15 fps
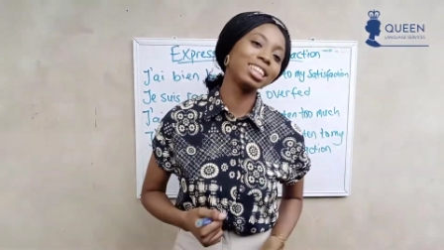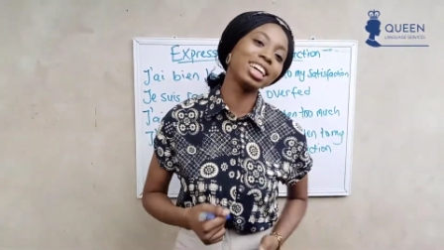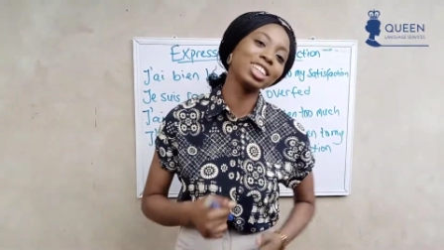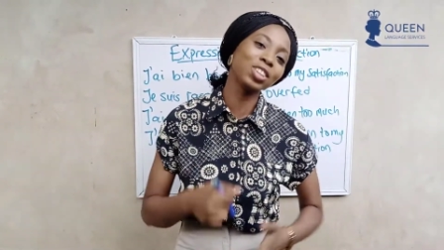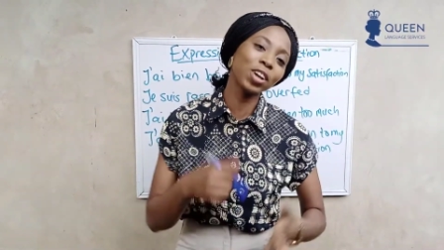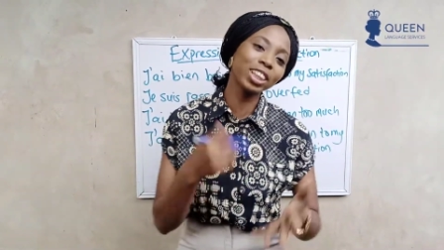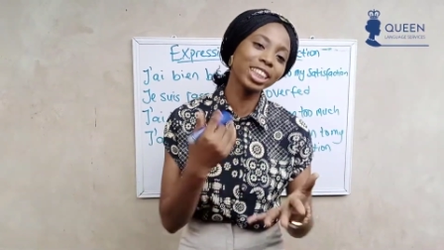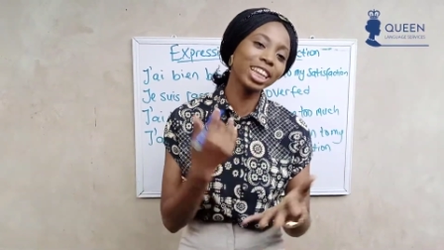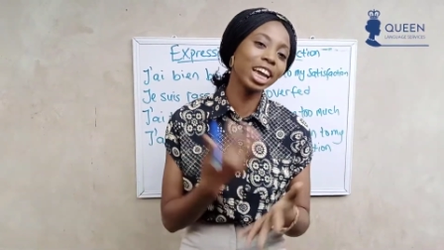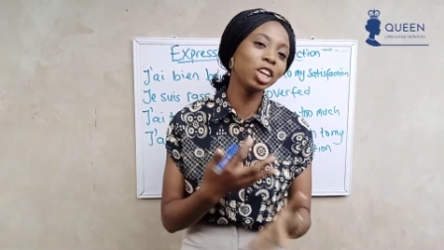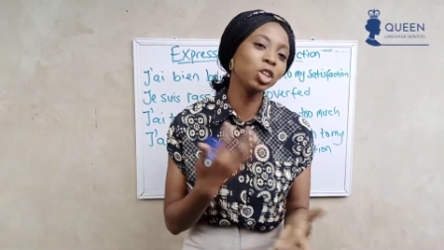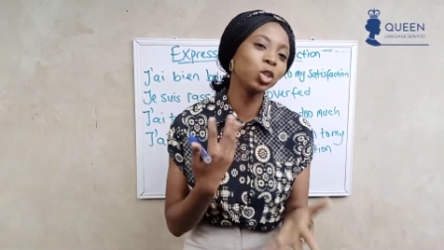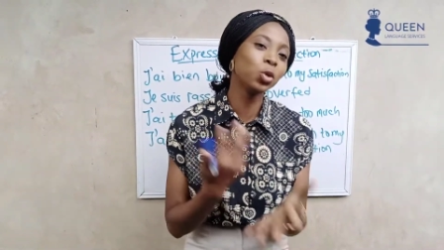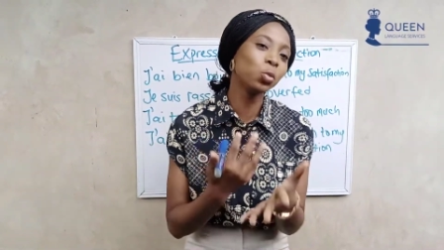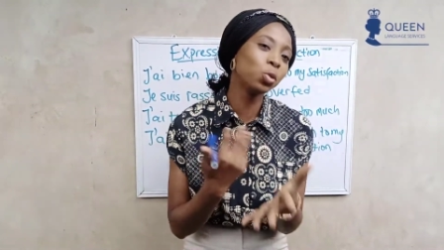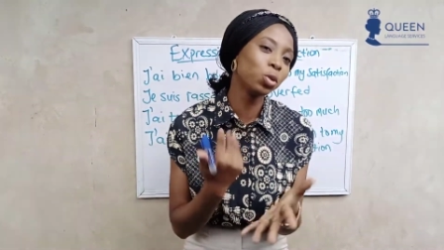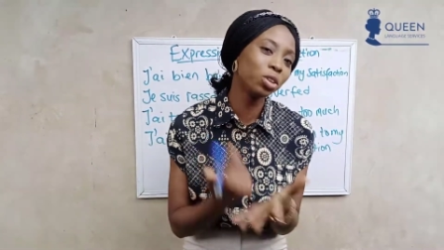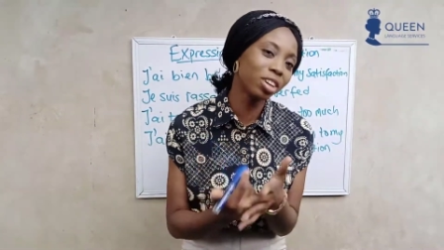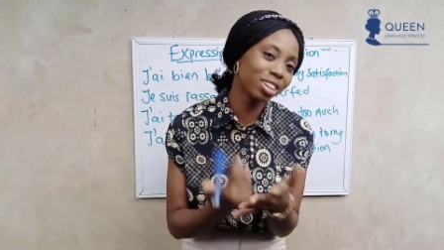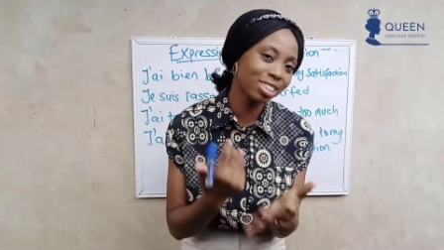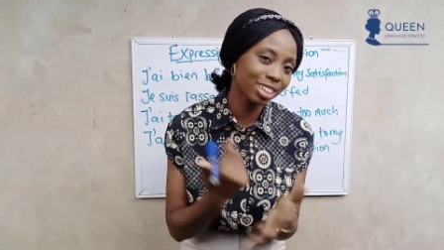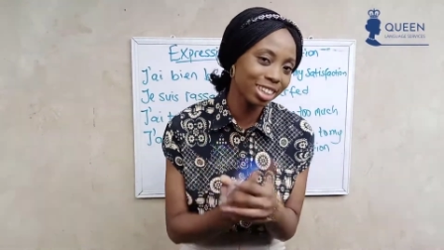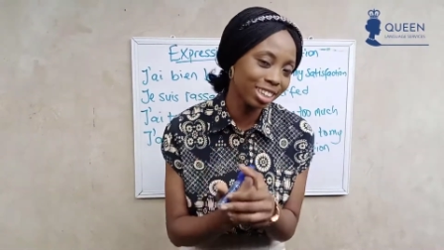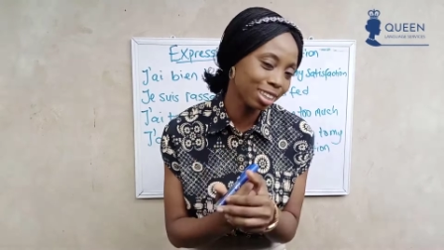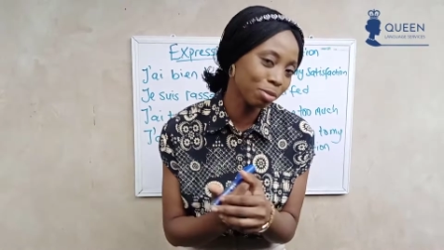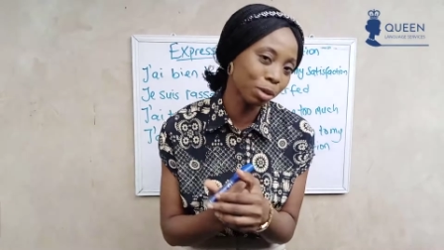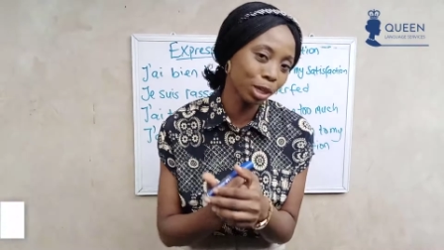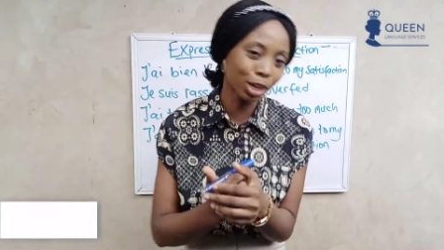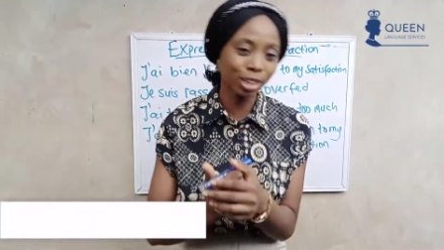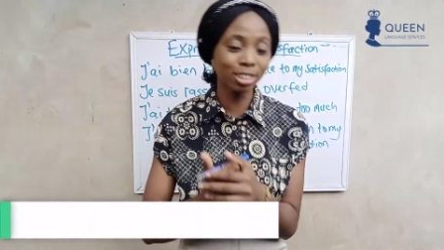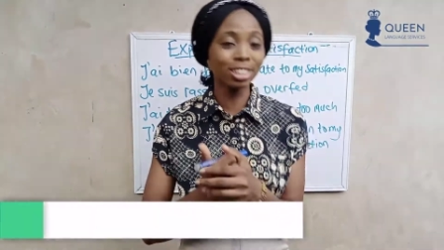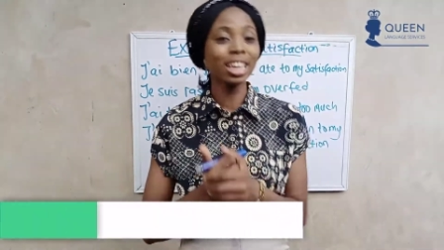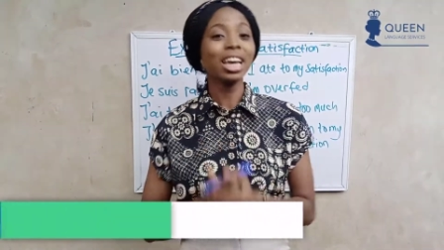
There's no day you will not eat because